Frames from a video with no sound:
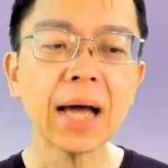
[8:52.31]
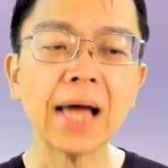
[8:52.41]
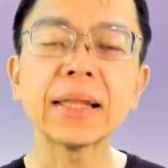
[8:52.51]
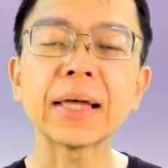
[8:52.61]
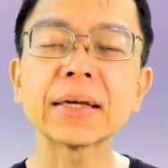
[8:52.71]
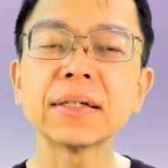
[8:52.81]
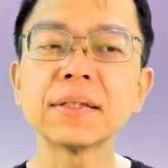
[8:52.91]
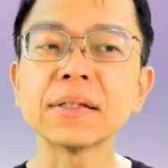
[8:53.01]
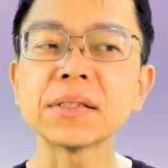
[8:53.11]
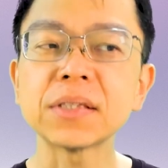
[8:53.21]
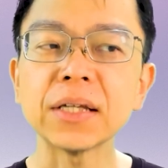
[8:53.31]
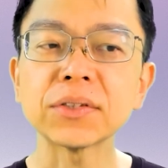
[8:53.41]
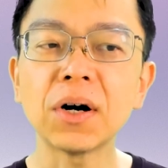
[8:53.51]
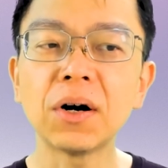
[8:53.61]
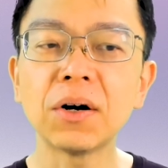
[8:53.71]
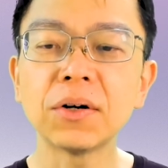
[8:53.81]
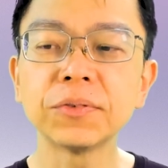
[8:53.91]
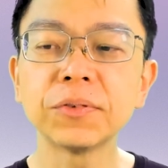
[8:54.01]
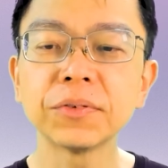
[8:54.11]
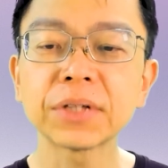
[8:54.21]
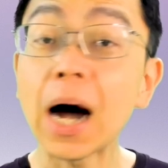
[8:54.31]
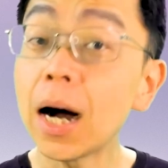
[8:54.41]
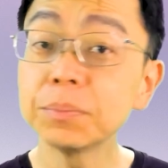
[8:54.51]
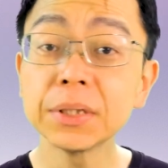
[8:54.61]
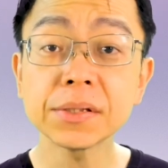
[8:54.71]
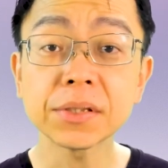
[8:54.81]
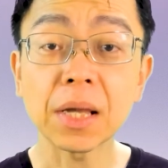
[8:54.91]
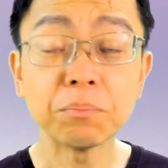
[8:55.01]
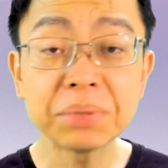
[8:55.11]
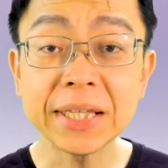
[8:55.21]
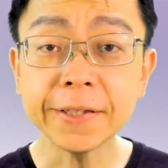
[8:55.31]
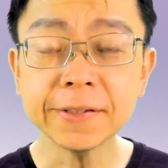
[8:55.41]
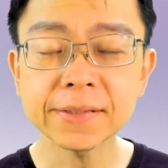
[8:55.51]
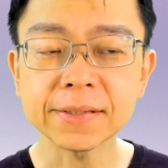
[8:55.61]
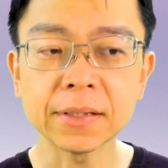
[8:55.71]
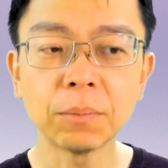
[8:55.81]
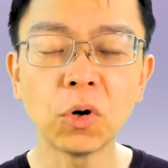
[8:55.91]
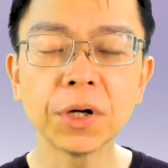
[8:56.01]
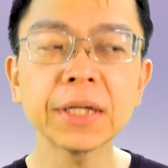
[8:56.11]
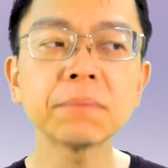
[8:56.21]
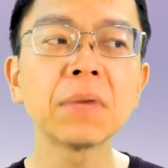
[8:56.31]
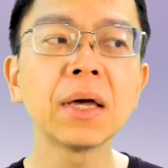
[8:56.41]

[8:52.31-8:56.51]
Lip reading: I like the state of calmness and peace in the morning.